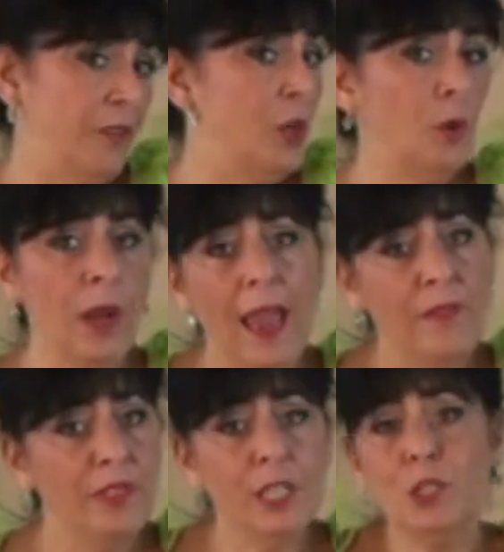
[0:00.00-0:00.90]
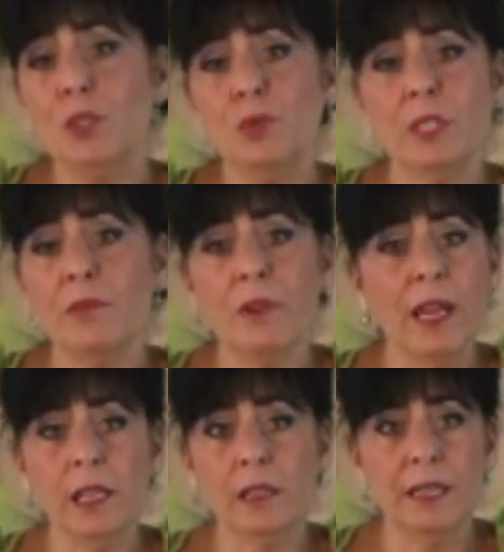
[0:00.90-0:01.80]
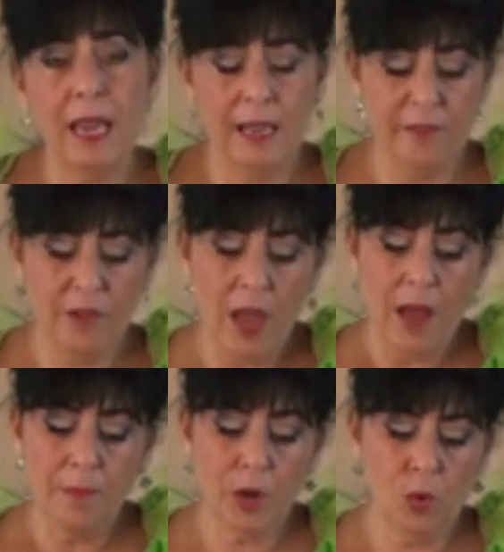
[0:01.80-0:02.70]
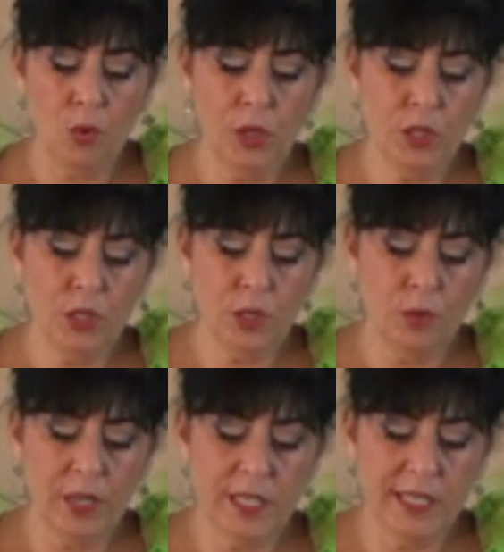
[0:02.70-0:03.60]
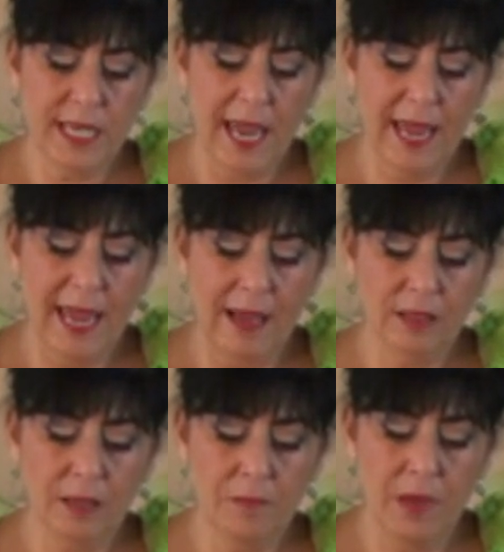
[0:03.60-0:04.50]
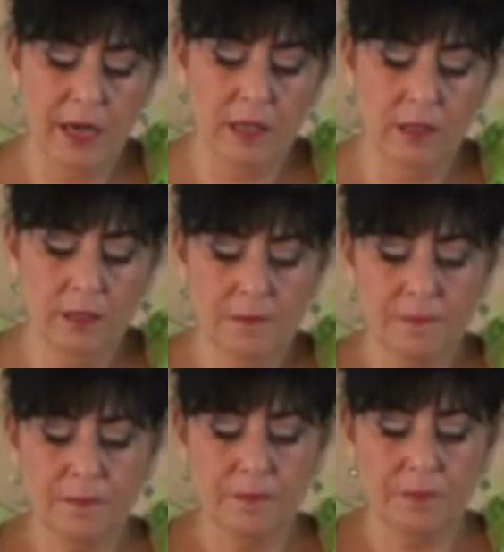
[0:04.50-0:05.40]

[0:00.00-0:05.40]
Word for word: If you don't have this, use a regular knife. But all you do is take out the middle